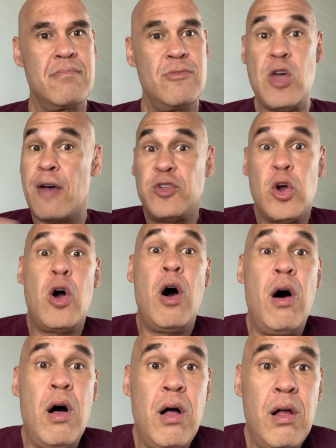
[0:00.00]
You have to
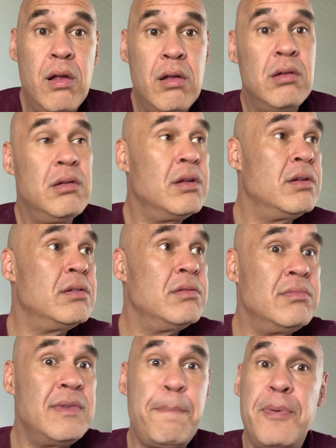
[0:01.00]
call
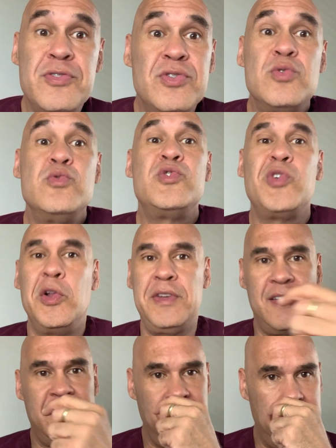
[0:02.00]
the person who sold
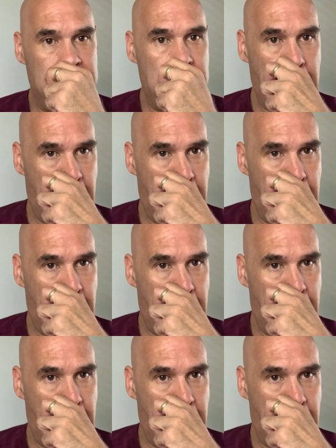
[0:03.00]
it to you.